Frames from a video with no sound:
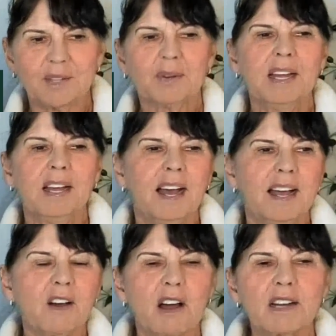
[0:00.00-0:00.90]
to you.
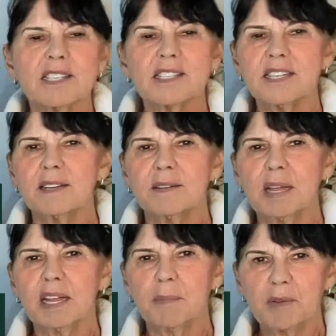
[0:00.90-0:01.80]
And honesty
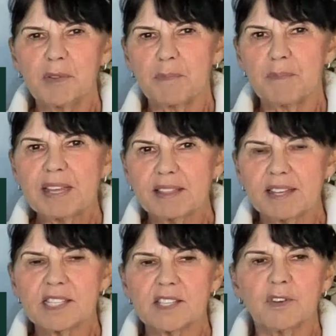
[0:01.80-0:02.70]
about the big
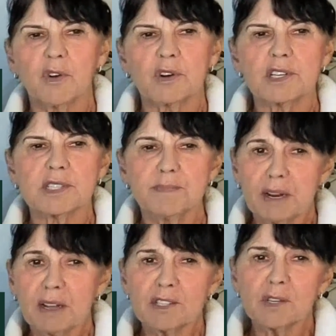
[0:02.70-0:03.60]
things, of course,
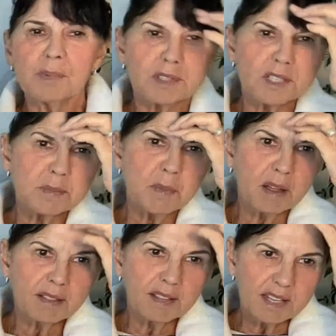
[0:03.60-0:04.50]
but also about the
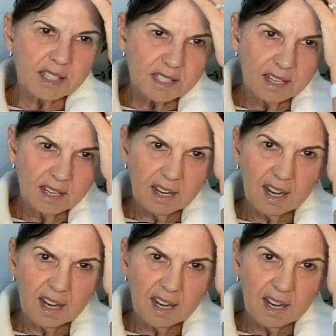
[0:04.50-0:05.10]
small things.